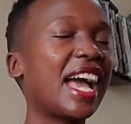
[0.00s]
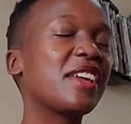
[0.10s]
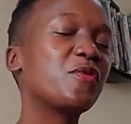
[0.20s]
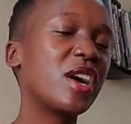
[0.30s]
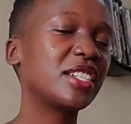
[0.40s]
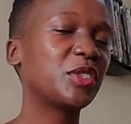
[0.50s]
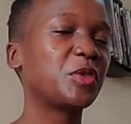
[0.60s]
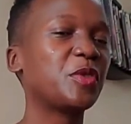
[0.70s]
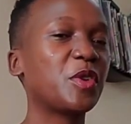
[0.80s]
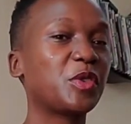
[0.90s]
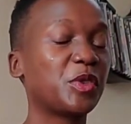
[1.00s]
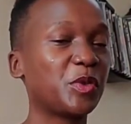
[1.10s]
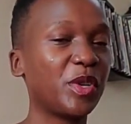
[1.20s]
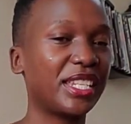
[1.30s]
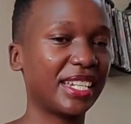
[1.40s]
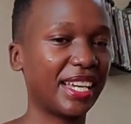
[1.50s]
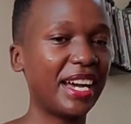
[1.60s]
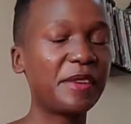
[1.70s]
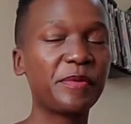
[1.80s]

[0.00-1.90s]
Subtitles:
I want to go to Twitter